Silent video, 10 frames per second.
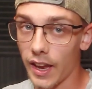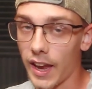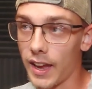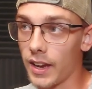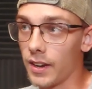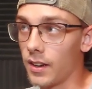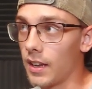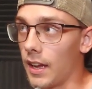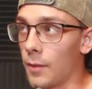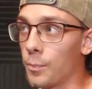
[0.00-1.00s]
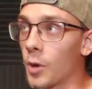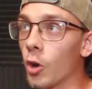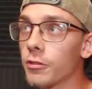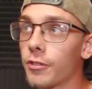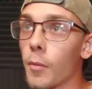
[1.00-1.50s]
And it
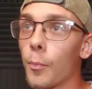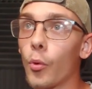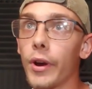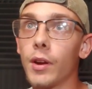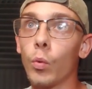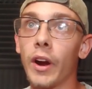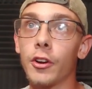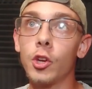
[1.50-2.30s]
goes from a point where